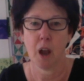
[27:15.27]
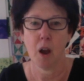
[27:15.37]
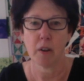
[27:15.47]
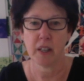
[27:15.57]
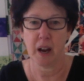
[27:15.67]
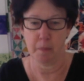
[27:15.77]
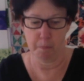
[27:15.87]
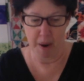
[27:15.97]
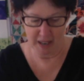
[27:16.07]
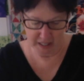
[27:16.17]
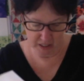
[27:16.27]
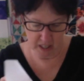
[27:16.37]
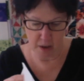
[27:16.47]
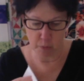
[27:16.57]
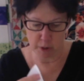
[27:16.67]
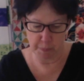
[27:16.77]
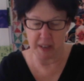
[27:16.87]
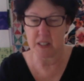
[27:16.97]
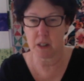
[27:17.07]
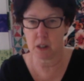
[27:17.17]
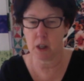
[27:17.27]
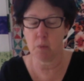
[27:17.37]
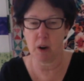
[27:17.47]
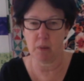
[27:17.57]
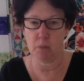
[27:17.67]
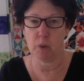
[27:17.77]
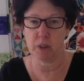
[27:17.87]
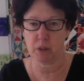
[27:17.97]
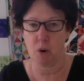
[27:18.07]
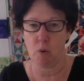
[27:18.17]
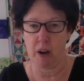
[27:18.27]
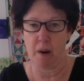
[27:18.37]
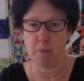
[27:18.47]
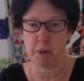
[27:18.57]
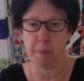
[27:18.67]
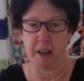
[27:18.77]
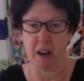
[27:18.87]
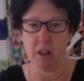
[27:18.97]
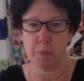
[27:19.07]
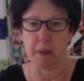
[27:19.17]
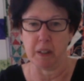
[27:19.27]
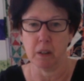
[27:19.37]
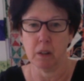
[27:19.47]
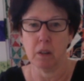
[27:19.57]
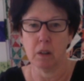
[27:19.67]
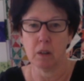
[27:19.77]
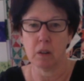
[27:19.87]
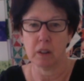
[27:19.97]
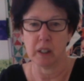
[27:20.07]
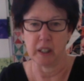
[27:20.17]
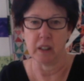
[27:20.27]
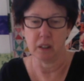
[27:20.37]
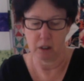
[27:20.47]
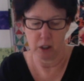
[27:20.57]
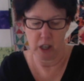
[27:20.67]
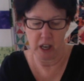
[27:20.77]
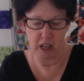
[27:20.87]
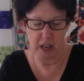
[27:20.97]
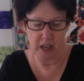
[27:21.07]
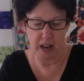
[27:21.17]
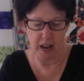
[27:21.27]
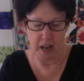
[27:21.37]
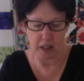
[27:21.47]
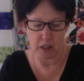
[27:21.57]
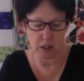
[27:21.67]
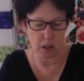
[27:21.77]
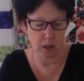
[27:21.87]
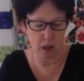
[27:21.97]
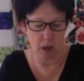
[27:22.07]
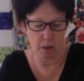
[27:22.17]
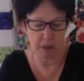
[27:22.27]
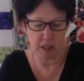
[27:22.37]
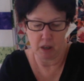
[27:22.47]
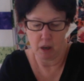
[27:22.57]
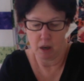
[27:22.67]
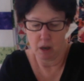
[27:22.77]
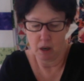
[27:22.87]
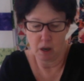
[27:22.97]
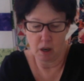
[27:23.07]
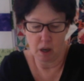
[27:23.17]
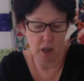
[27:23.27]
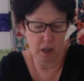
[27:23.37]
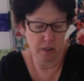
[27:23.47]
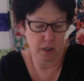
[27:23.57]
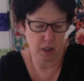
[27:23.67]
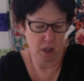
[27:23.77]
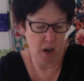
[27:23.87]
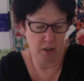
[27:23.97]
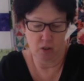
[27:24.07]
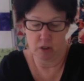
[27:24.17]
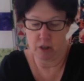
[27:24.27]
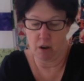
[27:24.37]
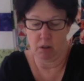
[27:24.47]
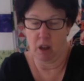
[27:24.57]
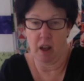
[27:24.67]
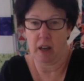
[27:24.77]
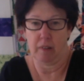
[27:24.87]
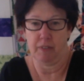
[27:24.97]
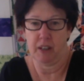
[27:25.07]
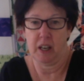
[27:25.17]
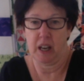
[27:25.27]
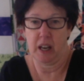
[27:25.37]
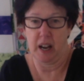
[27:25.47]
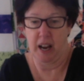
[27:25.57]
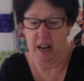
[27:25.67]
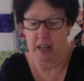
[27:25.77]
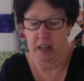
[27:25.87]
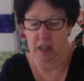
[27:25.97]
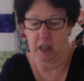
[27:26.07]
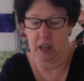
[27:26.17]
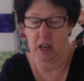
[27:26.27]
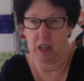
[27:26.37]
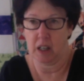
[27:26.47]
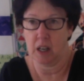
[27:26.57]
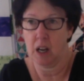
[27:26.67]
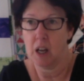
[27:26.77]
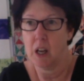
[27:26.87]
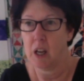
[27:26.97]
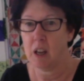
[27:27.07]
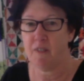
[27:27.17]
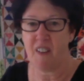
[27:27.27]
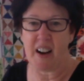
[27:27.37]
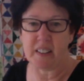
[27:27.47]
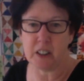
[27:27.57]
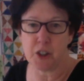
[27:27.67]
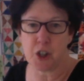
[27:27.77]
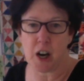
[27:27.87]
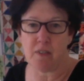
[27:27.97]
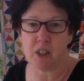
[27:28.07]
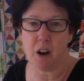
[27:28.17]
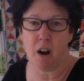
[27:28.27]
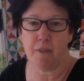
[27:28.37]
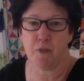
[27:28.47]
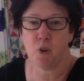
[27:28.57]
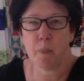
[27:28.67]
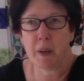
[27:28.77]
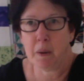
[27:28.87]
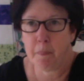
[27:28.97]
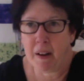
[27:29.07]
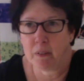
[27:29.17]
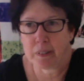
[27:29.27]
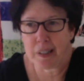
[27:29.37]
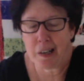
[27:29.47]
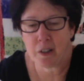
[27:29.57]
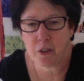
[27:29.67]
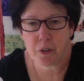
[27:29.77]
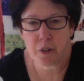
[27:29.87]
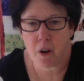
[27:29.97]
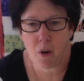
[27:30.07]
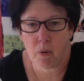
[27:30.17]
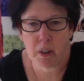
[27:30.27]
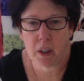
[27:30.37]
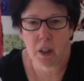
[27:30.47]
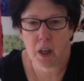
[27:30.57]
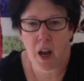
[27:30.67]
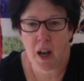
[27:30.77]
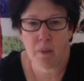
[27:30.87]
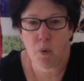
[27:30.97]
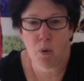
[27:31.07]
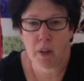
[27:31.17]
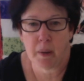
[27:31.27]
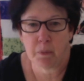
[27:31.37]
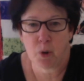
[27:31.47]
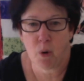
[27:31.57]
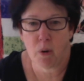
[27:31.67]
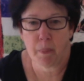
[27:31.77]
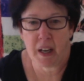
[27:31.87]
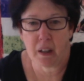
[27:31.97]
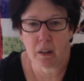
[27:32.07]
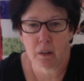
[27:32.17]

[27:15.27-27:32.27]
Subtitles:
Yeah, that was basically what was going on with my husband, Lee. He had I mean, his entire adult life, he had it. And he finally shaved it off for me about 10 years ago, and I won't let him grow it back.